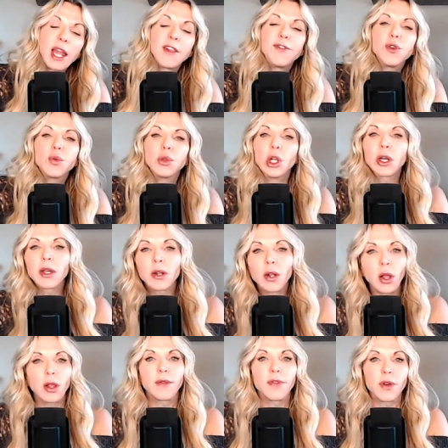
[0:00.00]
And if you look
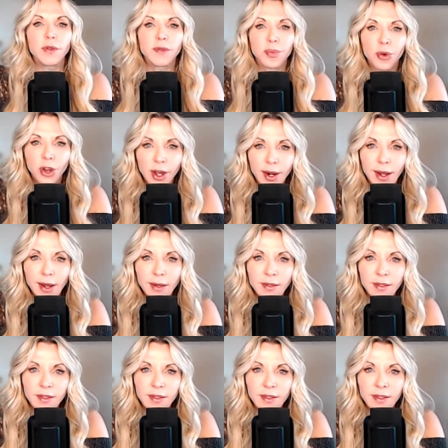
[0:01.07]
at all of those
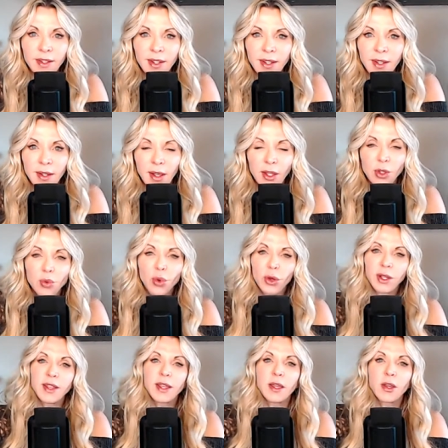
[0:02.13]
products and you
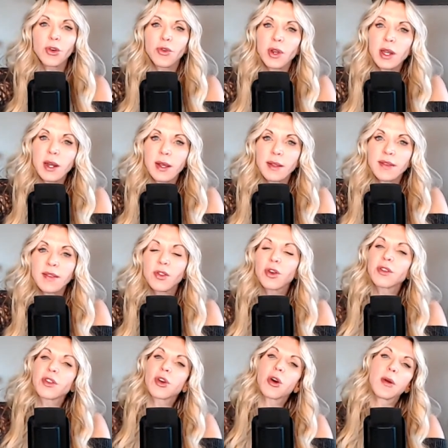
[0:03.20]
look at the ingredients and
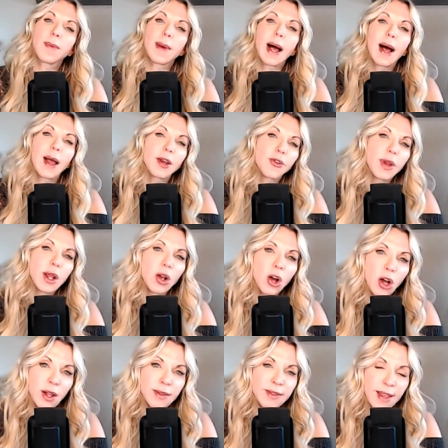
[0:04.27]
look at the carbohydrate
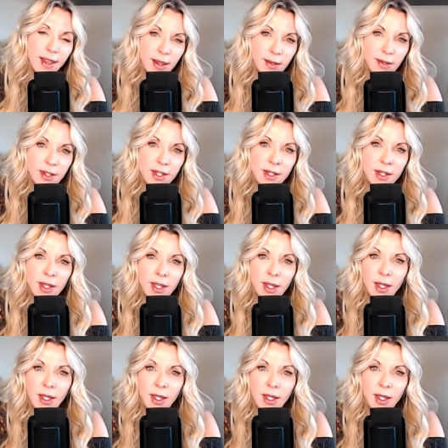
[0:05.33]
content,